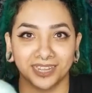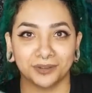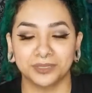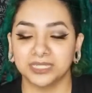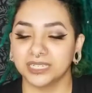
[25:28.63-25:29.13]
I
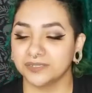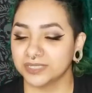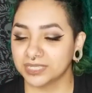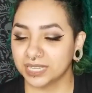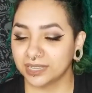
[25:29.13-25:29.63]
wonder if
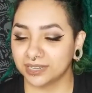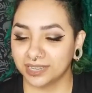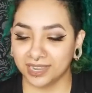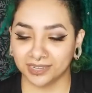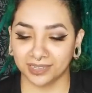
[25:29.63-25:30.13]
there's like any
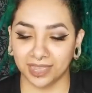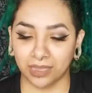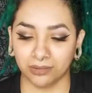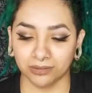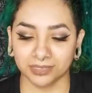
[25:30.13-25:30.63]
kind of
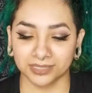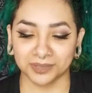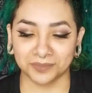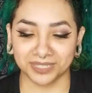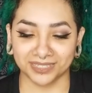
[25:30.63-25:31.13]
cowl or
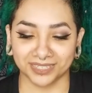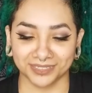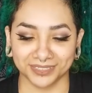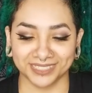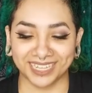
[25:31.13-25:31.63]
something that
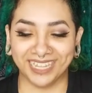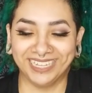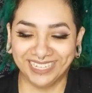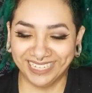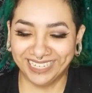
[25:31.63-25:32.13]
looks
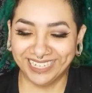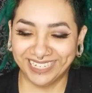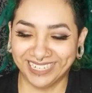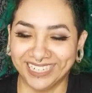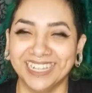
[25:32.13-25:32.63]

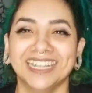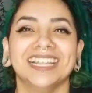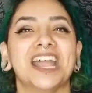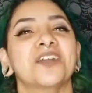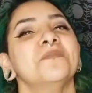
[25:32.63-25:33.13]

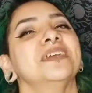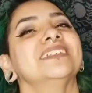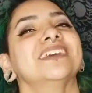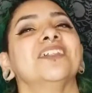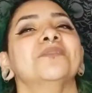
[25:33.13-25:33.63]
like a
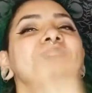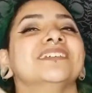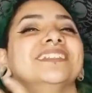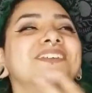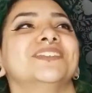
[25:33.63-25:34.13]
big dollar
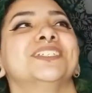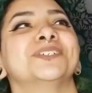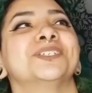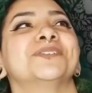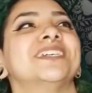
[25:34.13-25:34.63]
bill, so with
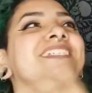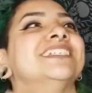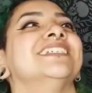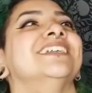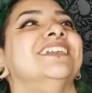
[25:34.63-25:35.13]
George
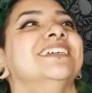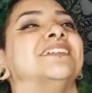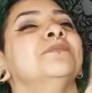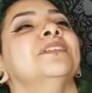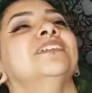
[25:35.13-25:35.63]
Washington on it,
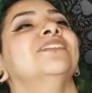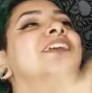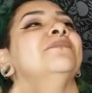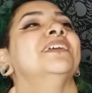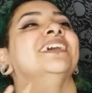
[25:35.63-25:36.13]
and put it
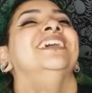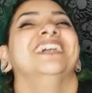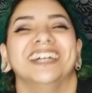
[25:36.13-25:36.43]
around my.